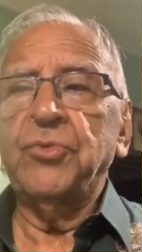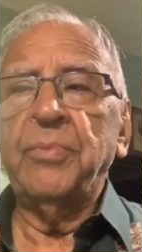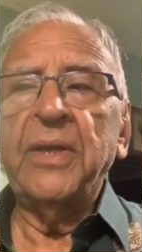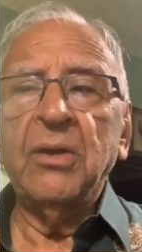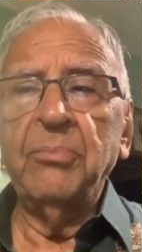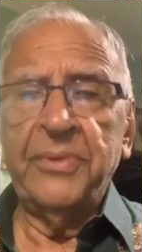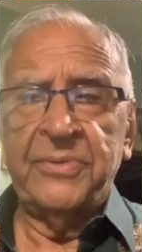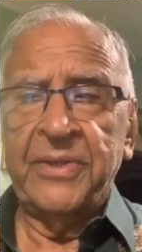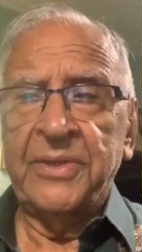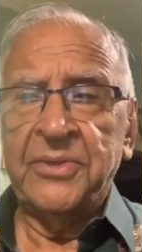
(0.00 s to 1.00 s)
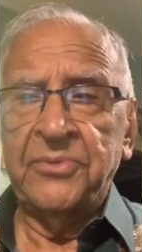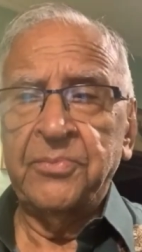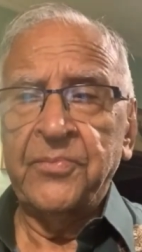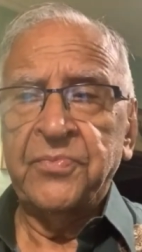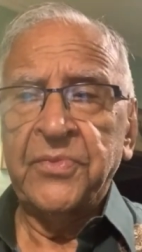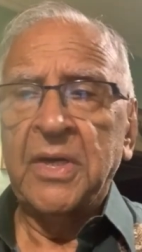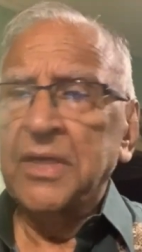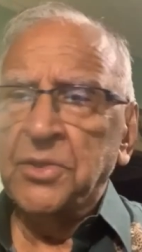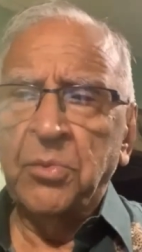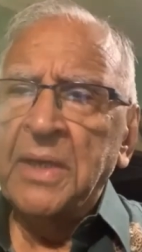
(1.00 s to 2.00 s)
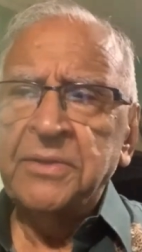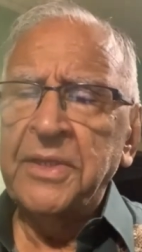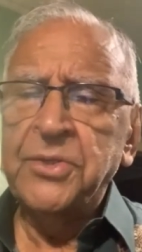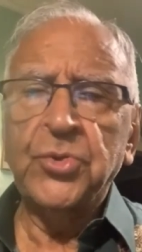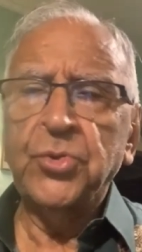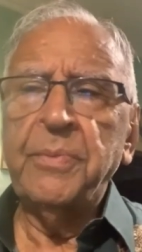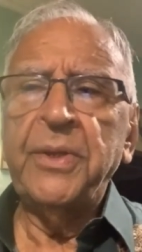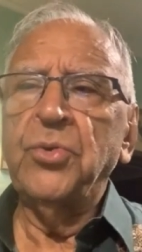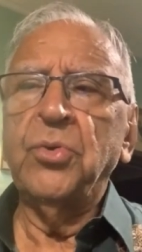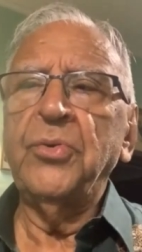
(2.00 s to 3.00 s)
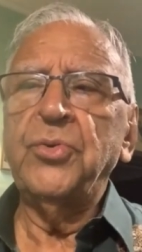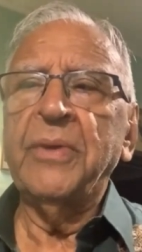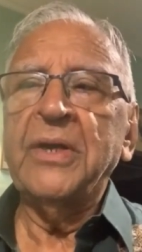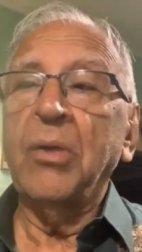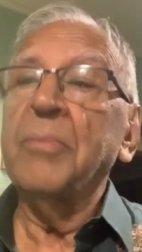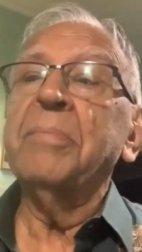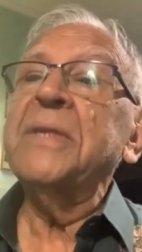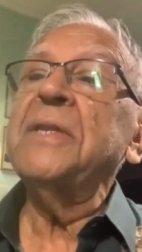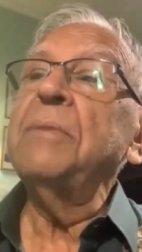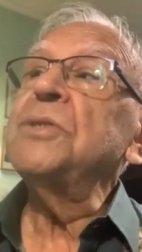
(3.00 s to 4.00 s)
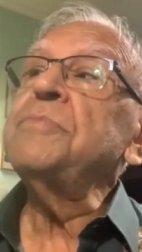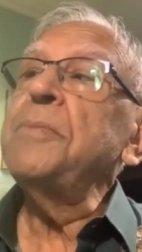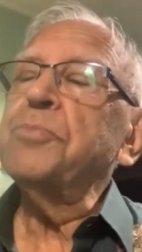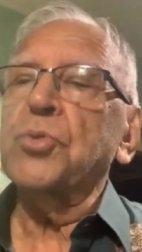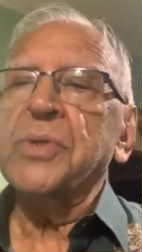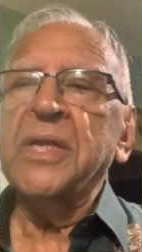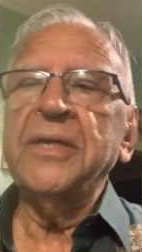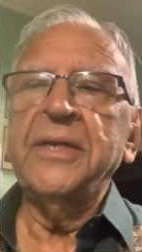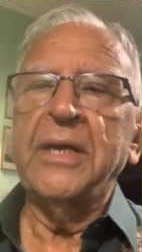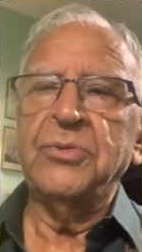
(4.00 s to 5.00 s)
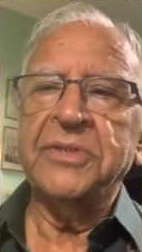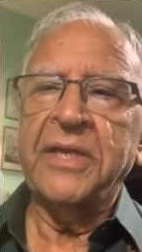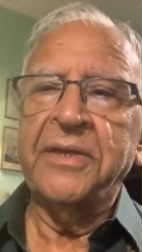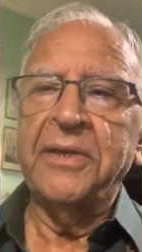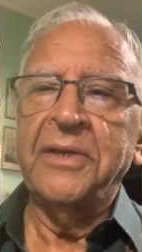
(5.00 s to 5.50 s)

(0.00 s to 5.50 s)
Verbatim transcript: to be compensated. Otherwise, there should be no human count, but they must be protected outside.